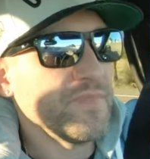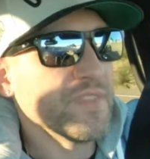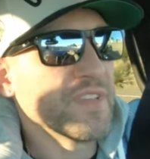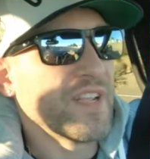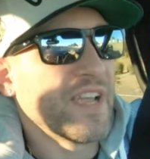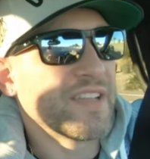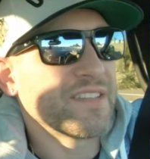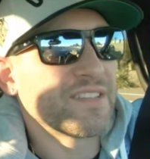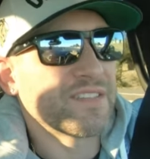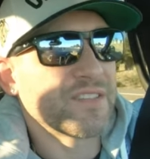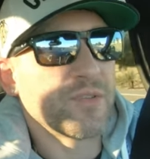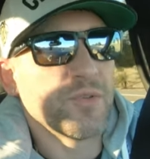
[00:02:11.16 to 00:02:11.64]

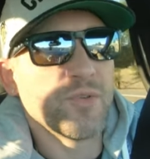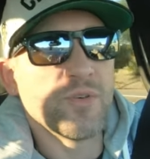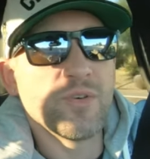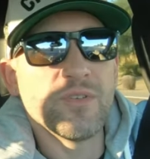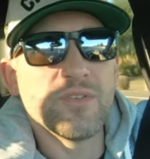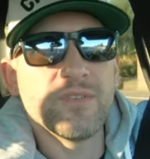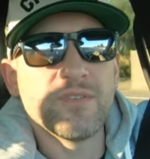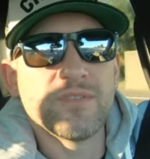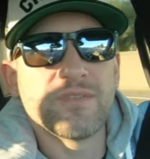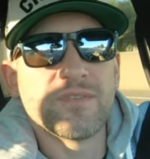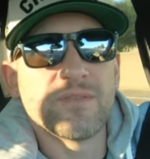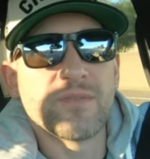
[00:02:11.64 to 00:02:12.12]
that's
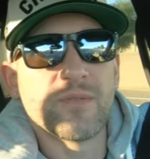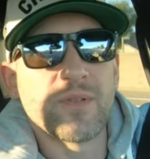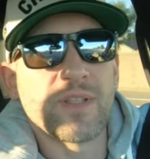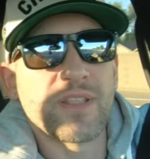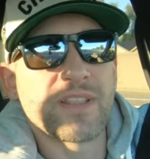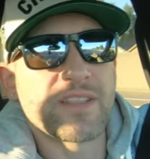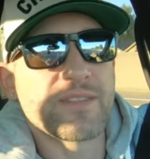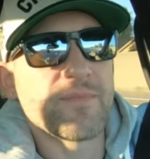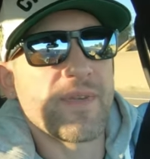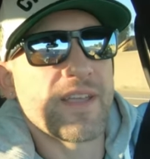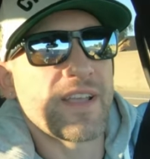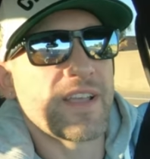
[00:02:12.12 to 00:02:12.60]
cool well,
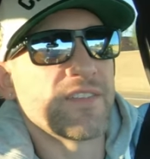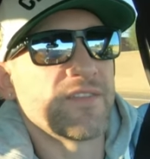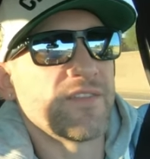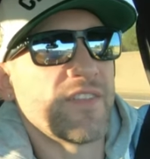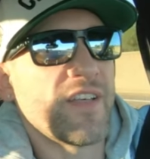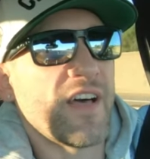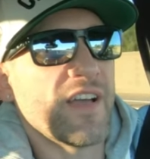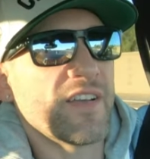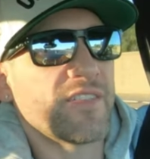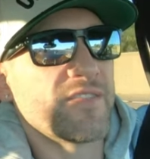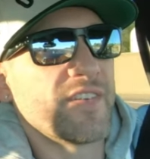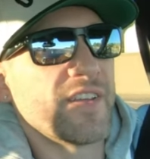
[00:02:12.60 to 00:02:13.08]
let's make a
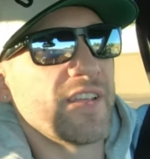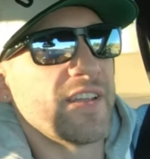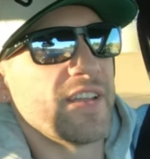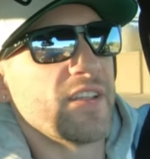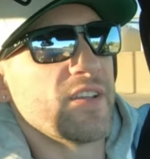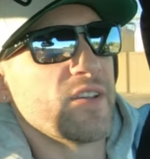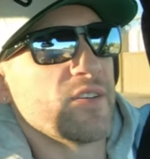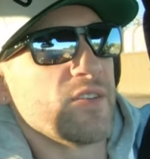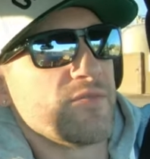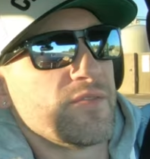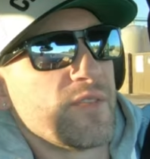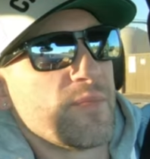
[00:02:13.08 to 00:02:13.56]
vlog
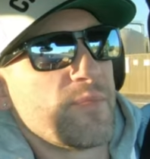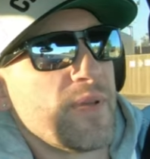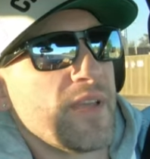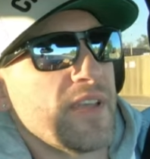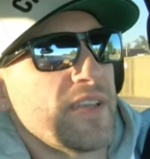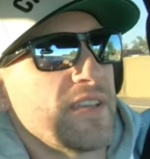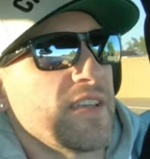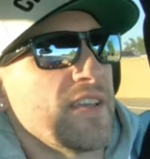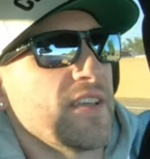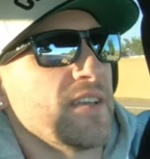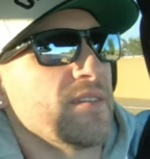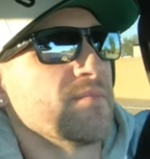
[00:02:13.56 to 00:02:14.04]
video of the
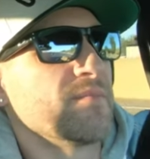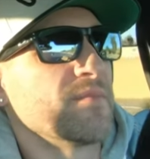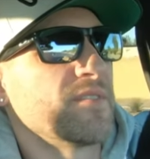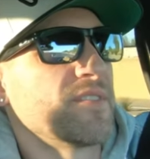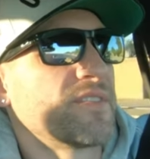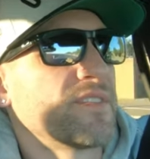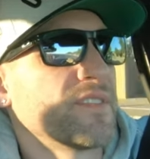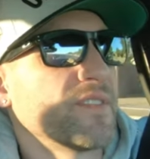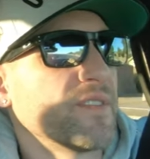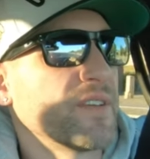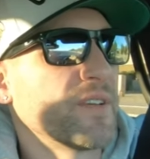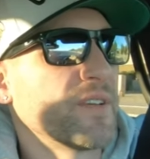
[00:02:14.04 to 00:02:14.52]
pickup. So